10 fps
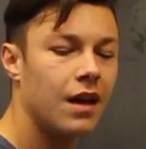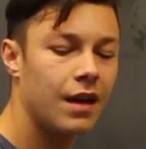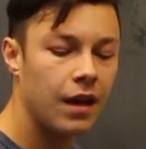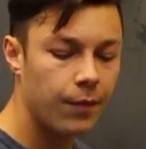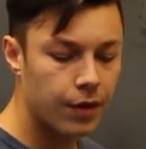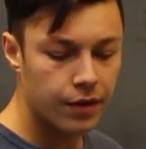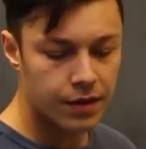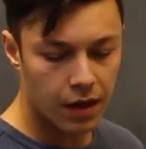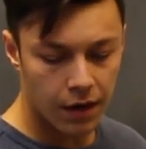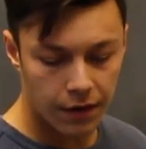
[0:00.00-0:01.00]

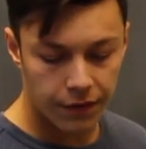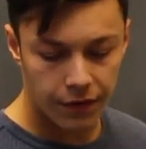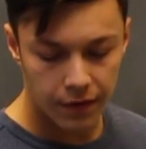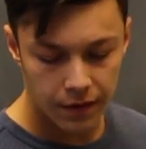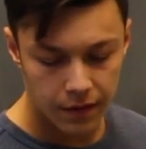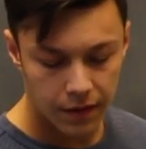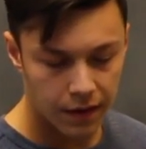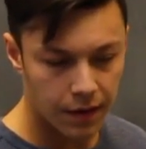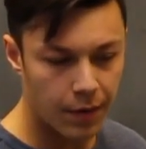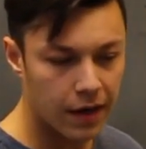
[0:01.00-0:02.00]
inhibitors of
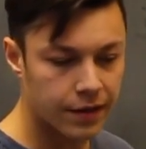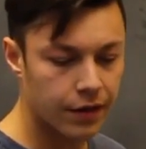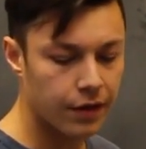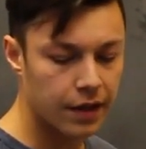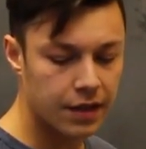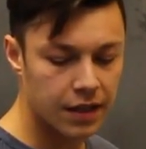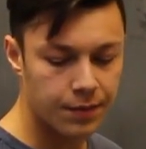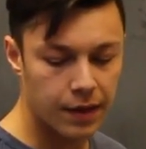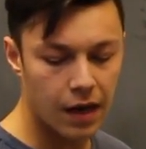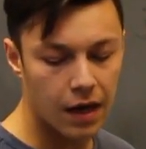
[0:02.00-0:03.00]
the bacterial
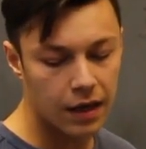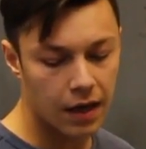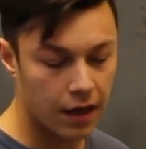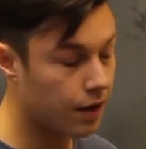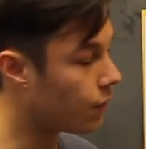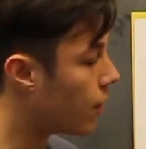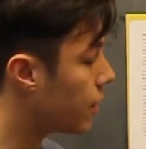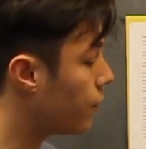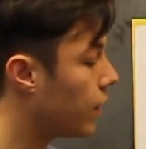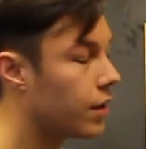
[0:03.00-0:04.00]
HSP90 and what
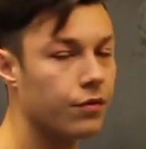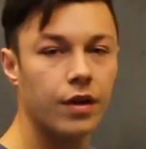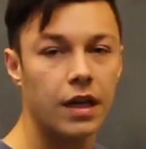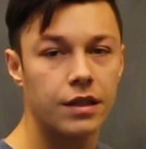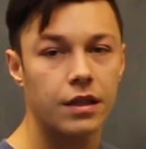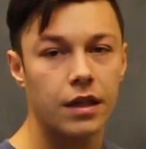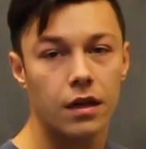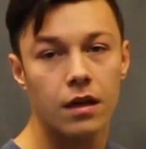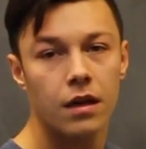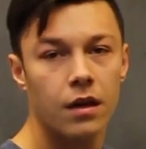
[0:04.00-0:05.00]
we could
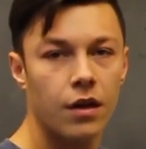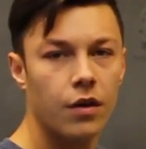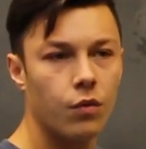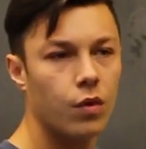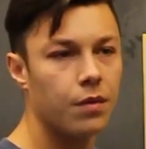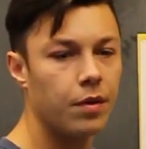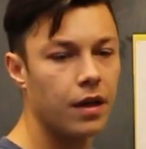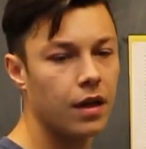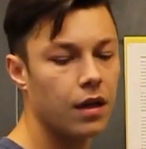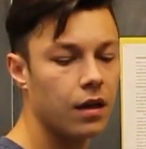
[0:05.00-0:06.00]
re-engineer would
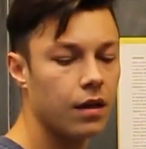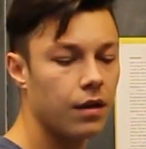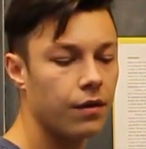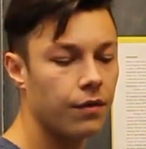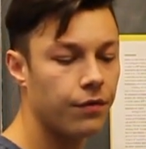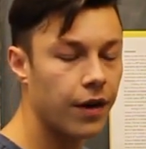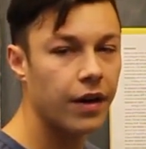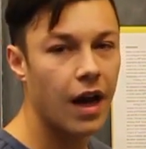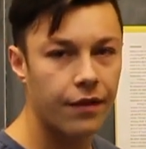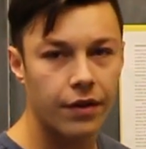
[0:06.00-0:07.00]
be
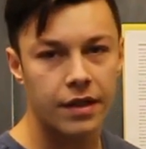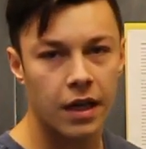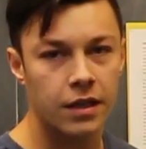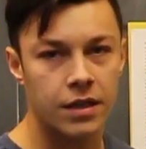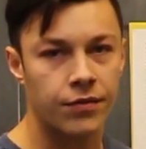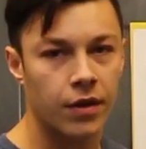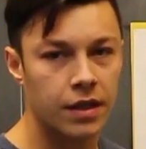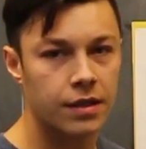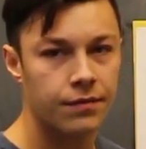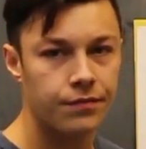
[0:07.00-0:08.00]
very advantageous for
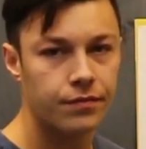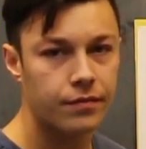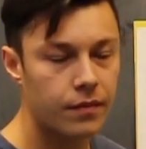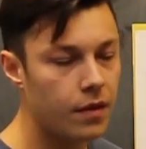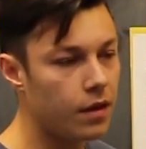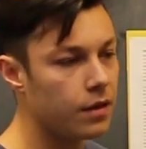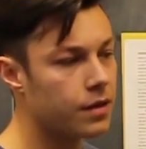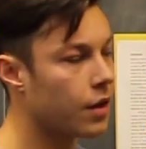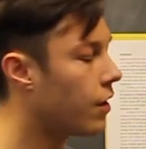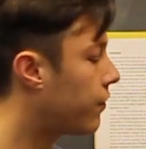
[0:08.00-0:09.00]
us.
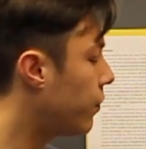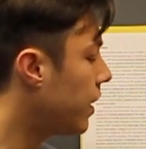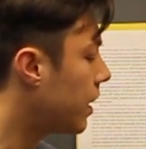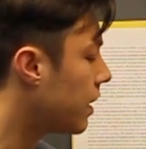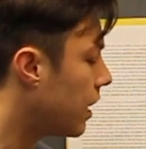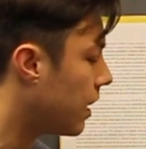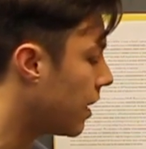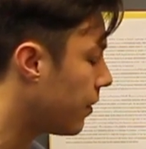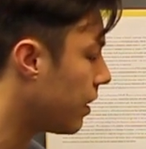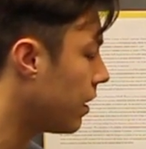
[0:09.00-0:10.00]
So if we can
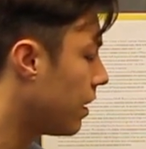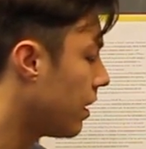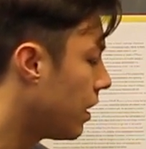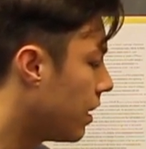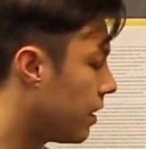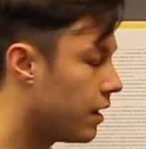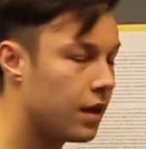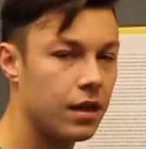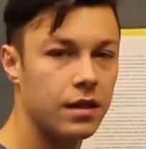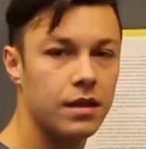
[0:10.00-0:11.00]
inhibit
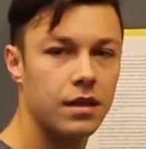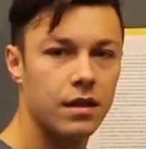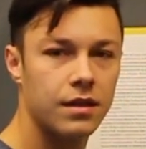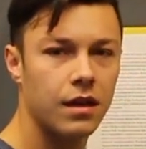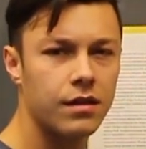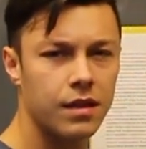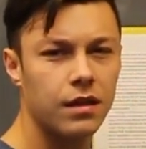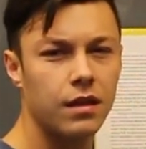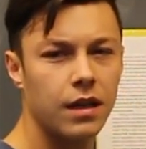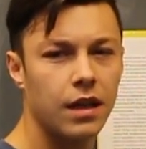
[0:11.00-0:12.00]
these cell
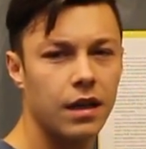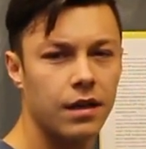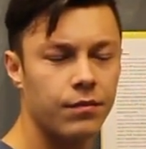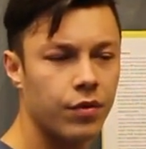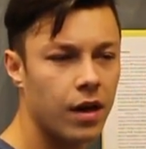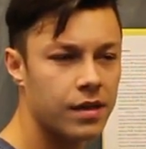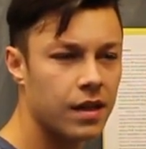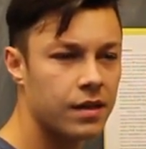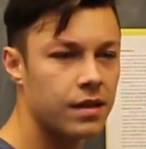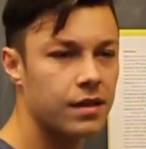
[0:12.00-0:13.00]
signaling
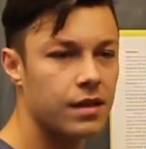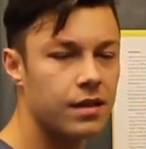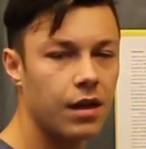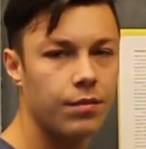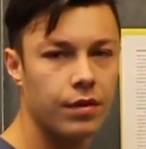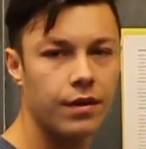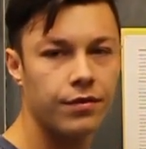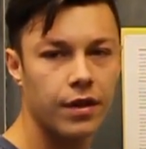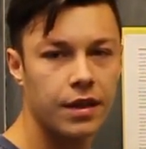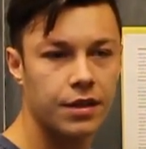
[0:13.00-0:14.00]
processes and cell
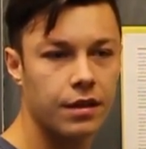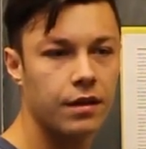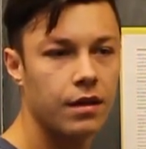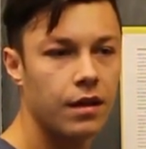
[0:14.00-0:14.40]
proliferation